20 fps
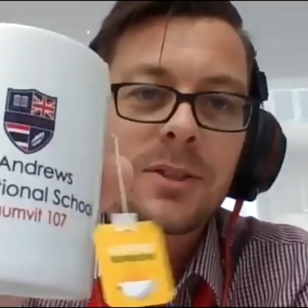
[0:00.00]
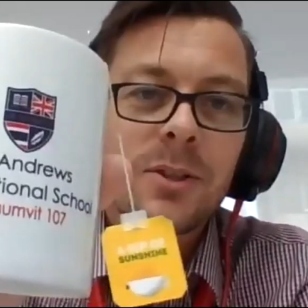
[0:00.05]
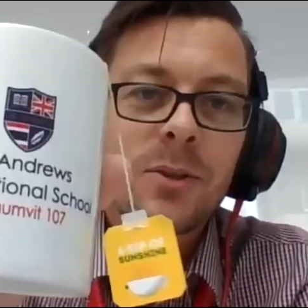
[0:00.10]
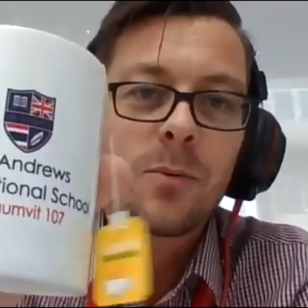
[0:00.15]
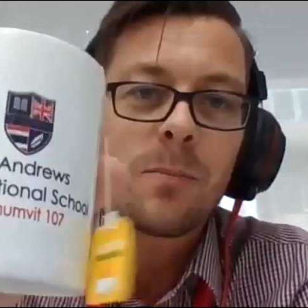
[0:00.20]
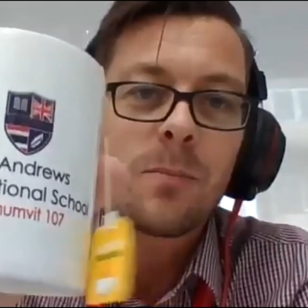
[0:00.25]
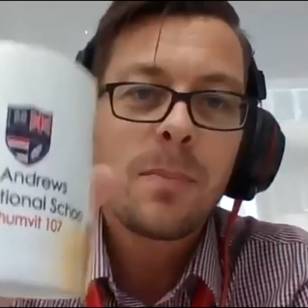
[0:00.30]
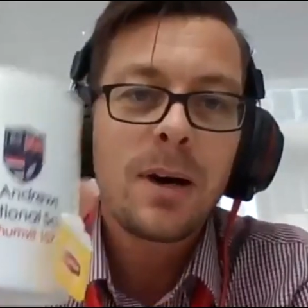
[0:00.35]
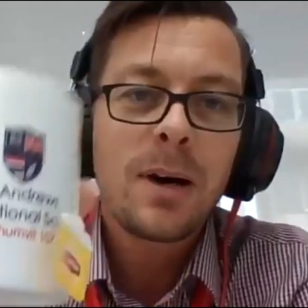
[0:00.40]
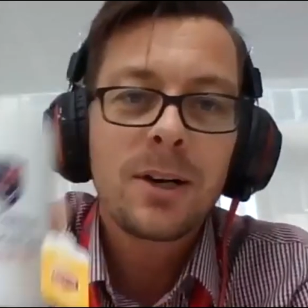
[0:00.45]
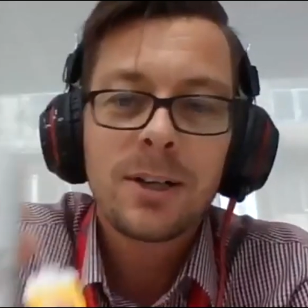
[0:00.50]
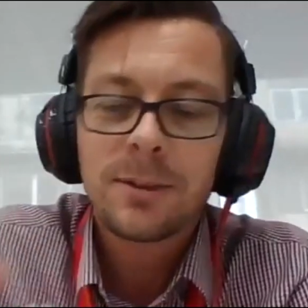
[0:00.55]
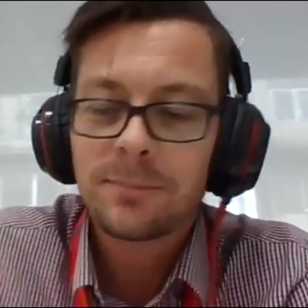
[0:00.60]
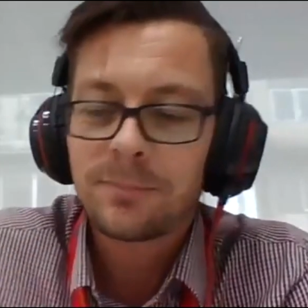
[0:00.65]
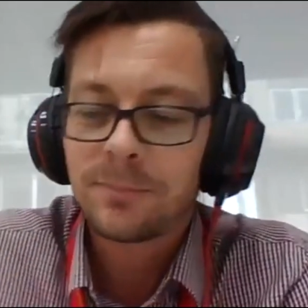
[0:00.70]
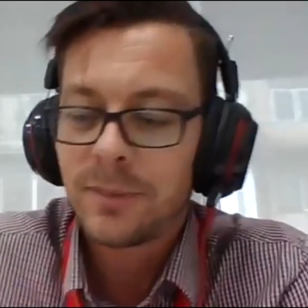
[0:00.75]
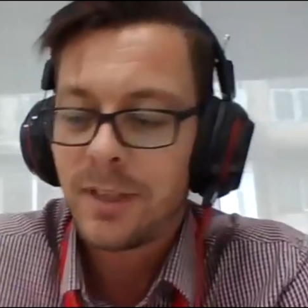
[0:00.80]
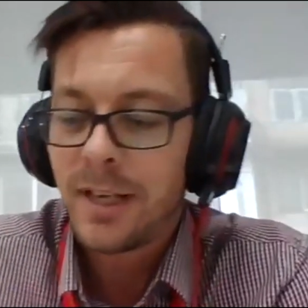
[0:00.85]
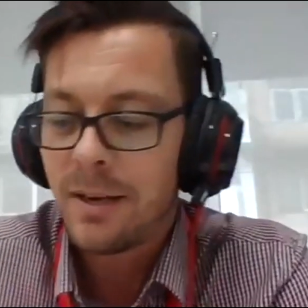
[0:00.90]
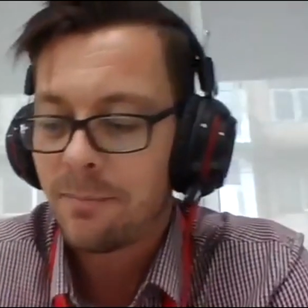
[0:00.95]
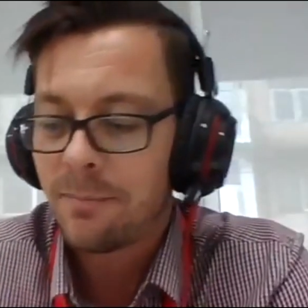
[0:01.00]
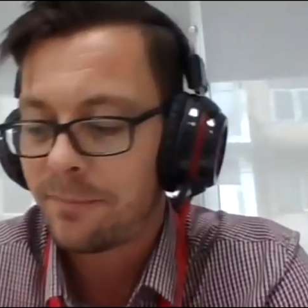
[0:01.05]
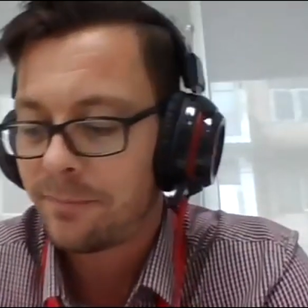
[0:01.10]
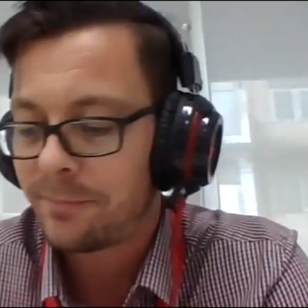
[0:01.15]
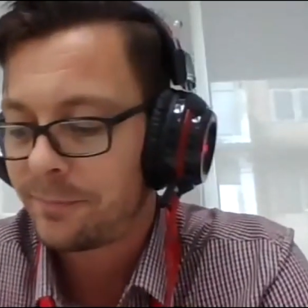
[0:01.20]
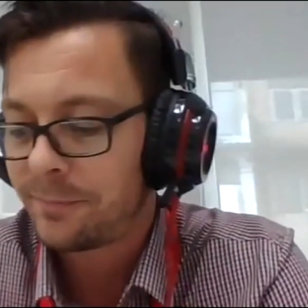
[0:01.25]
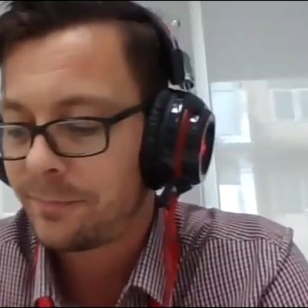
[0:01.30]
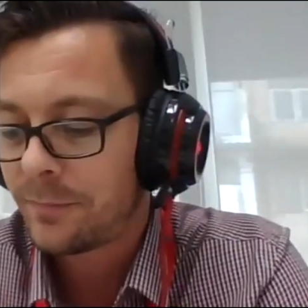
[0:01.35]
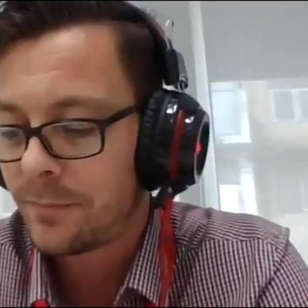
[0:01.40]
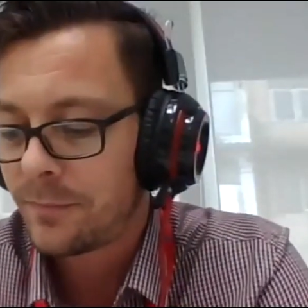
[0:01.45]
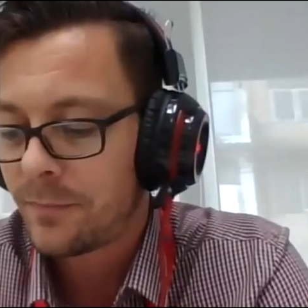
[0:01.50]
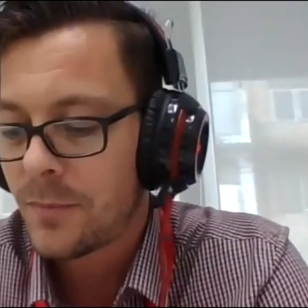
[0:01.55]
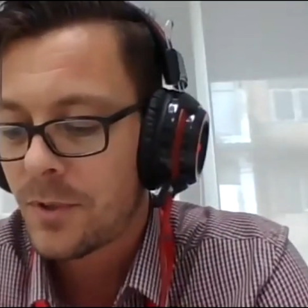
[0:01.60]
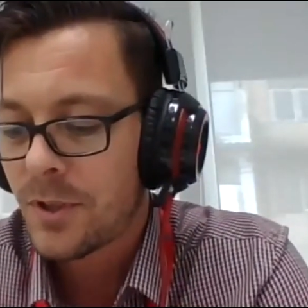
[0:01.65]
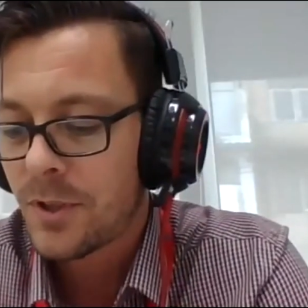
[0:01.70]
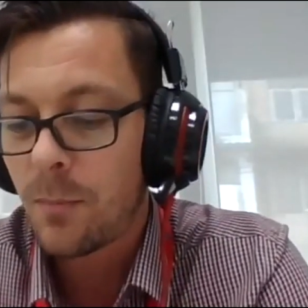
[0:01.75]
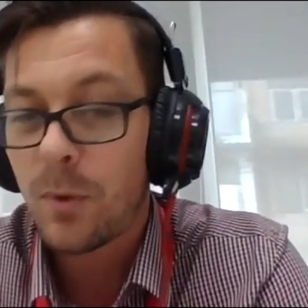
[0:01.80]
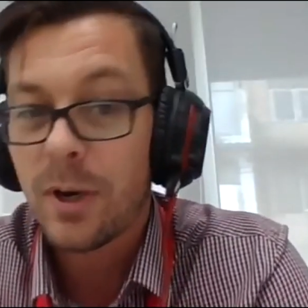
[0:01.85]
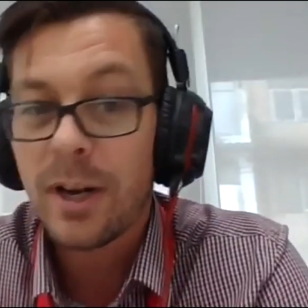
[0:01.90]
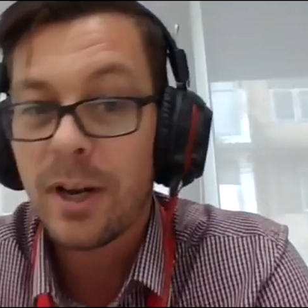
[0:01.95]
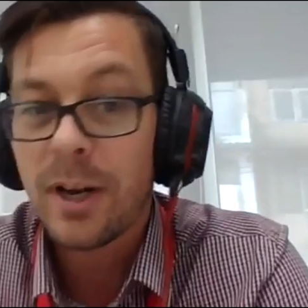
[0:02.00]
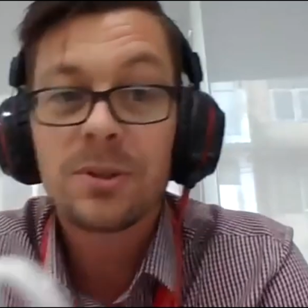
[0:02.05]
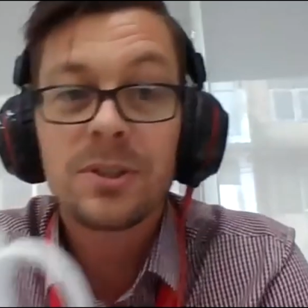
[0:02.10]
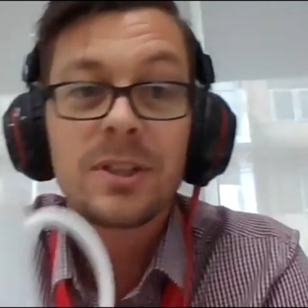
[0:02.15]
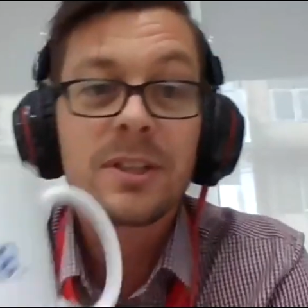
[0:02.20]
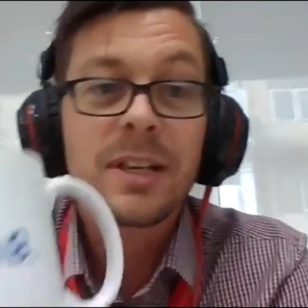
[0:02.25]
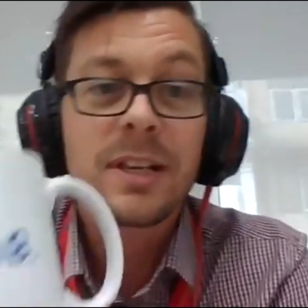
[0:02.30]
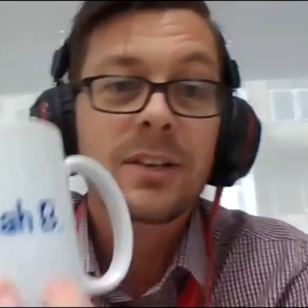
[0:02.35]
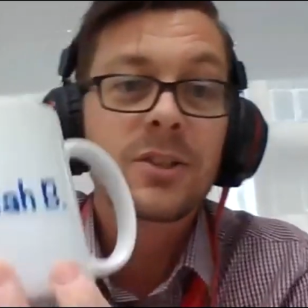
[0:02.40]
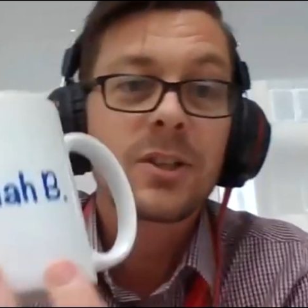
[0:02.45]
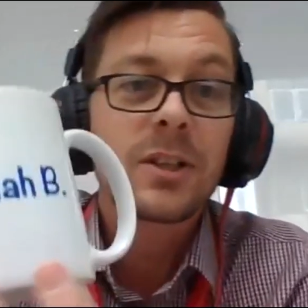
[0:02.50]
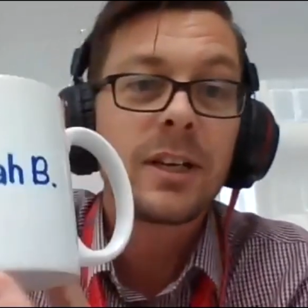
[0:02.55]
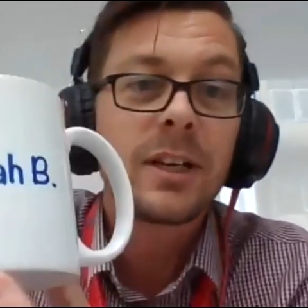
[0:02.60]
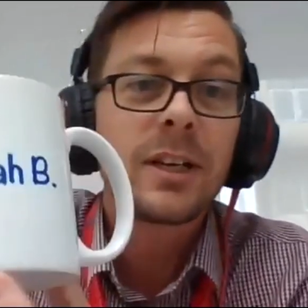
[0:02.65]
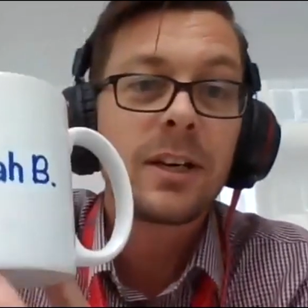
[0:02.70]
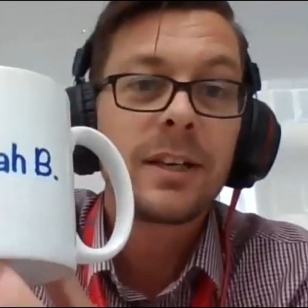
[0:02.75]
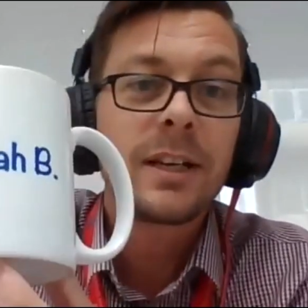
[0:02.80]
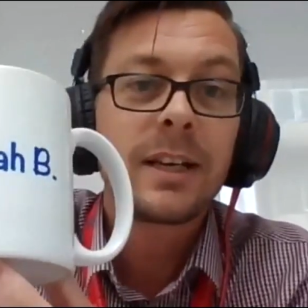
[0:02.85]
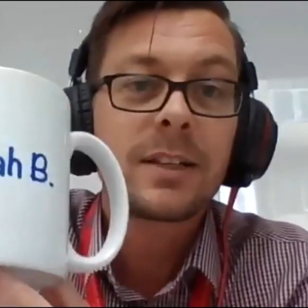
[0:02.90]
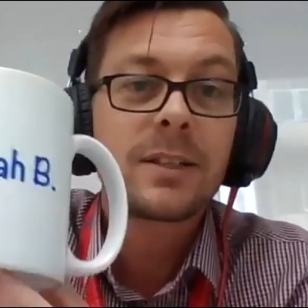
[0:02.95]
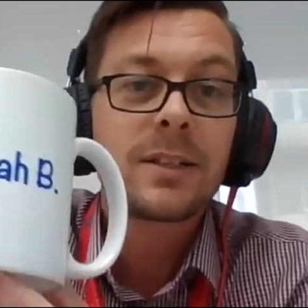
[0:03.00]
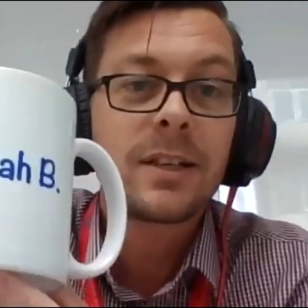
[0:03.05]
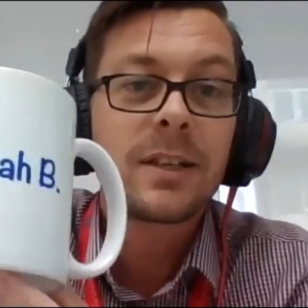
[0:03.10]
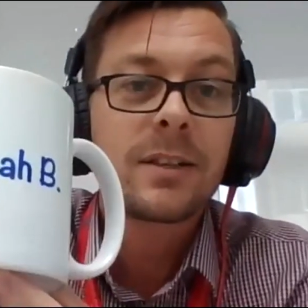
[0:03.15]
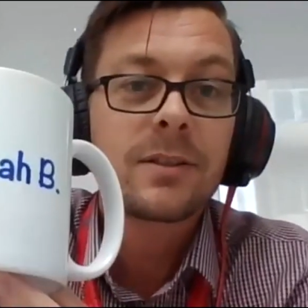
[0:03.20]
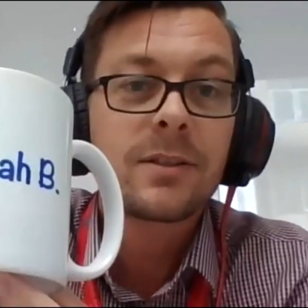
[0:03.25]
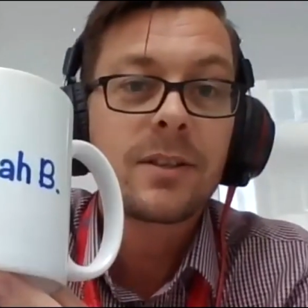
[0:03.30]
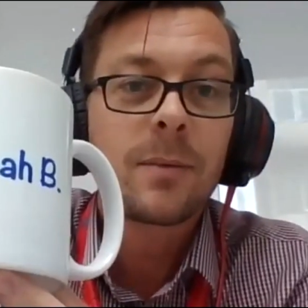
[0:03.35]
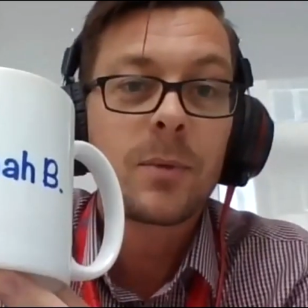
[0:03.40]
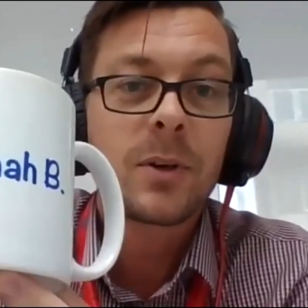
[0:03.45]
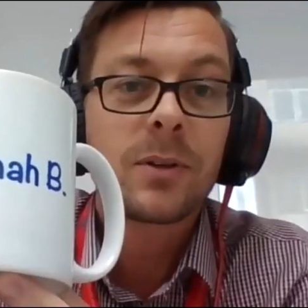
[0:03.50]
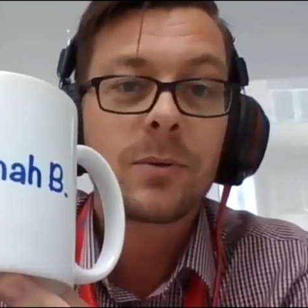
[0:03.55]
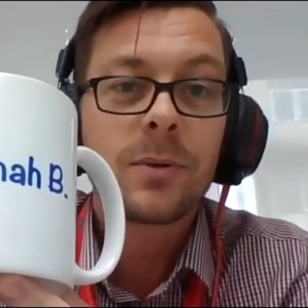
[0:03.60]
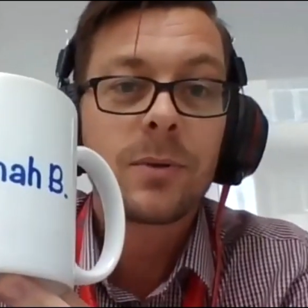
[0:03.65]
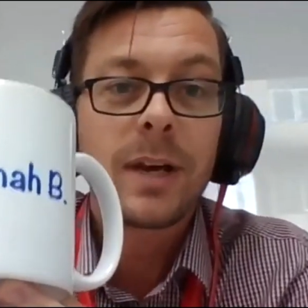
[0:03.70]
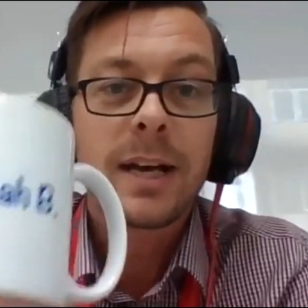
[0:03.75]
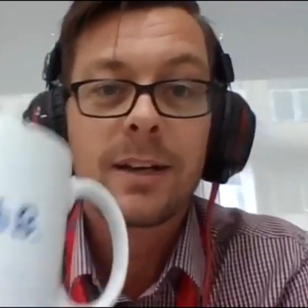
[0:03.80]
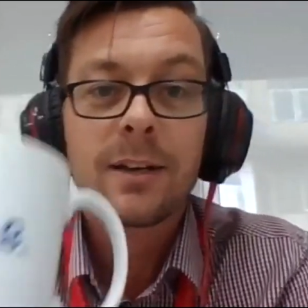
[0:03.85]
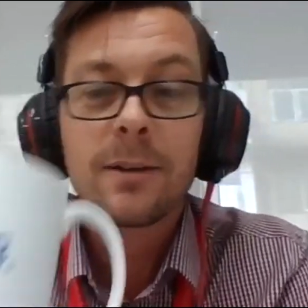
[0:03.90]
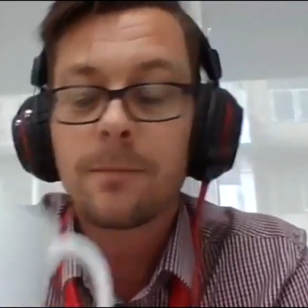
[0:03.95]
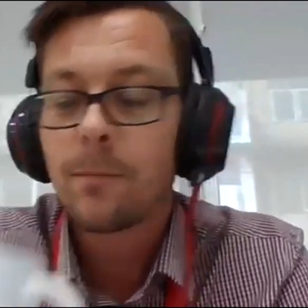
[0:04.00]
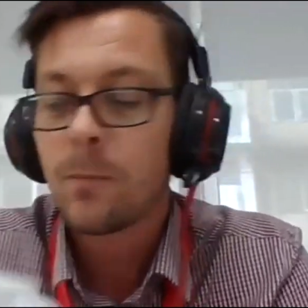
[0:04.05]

school mug. Yeah. Someone else's, actually. I nicked it. Someone called Hannah.